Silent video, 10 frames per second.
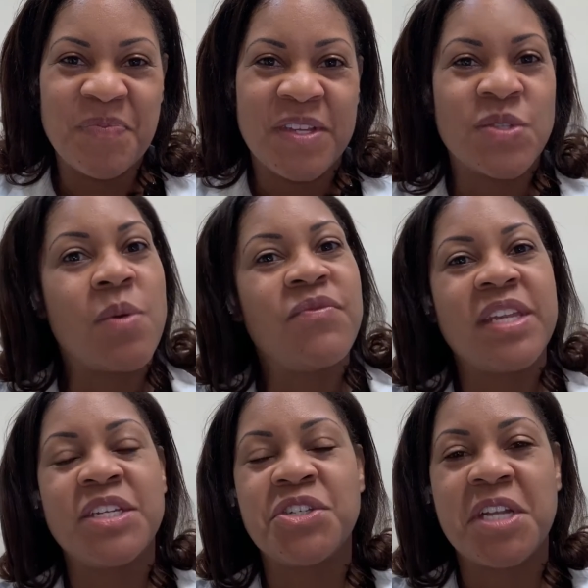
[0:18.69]
So I'm
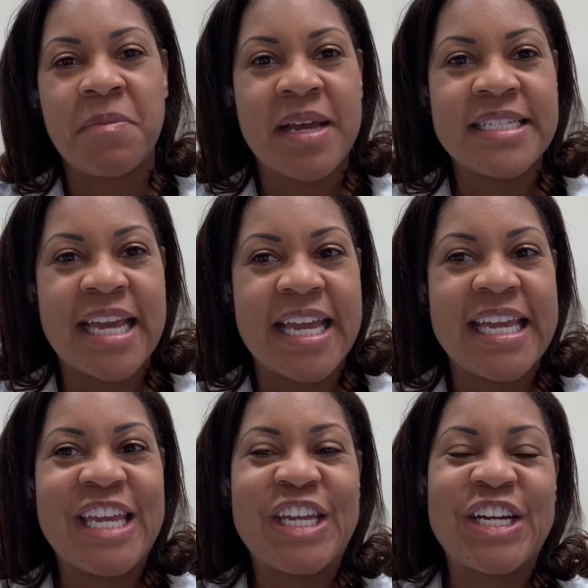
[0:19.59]
finishing up my day
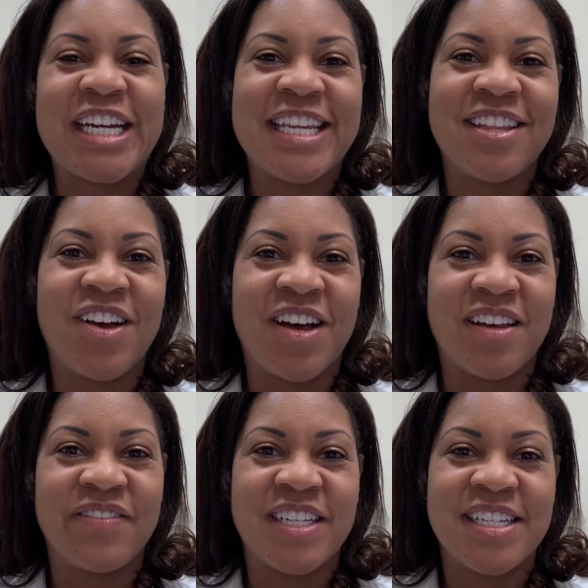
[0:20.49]
here in the
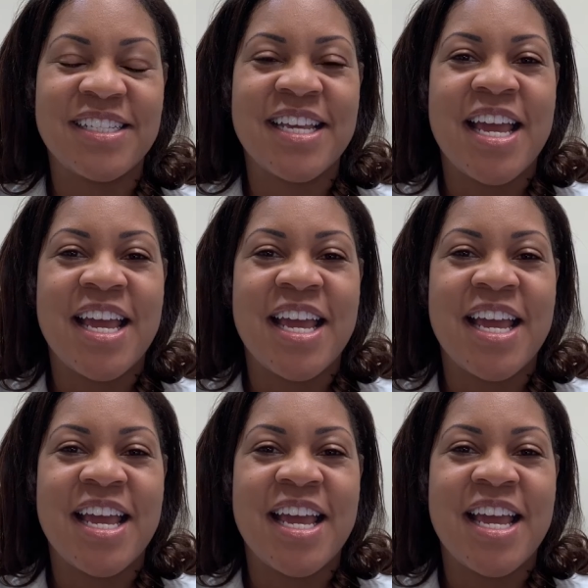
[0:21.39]
office,